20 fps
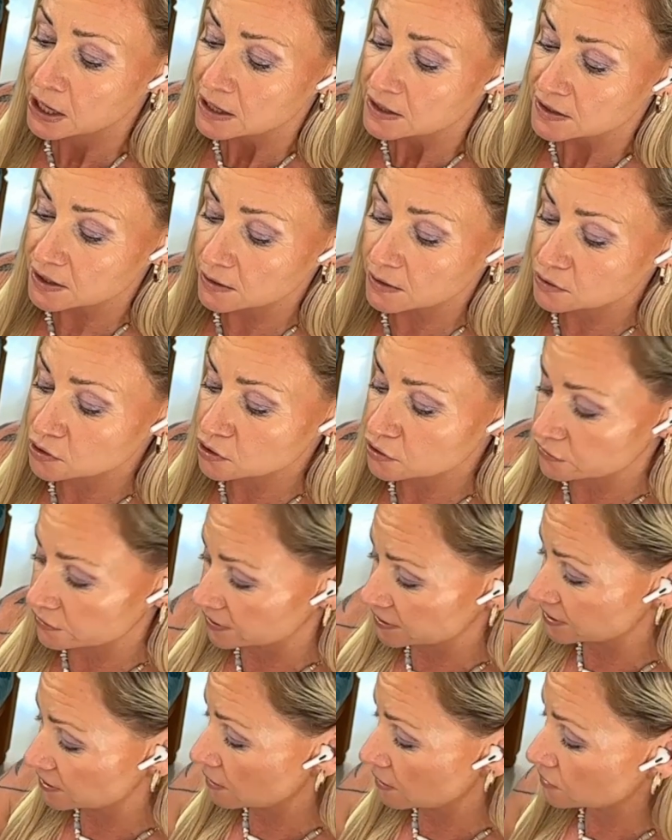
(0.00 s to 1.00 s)
you. So
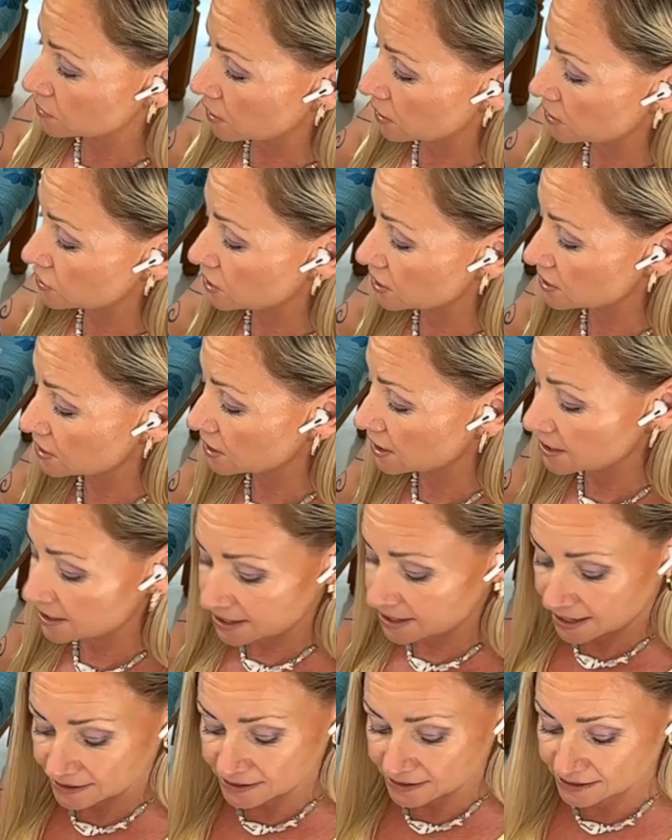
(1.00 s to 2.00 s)
trust those hunches that
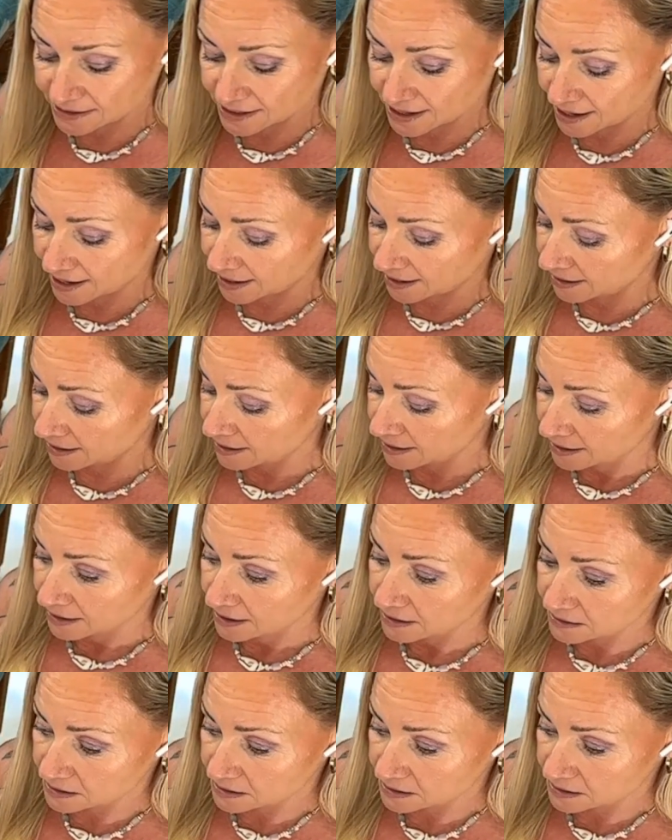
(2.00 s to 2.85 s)
you get today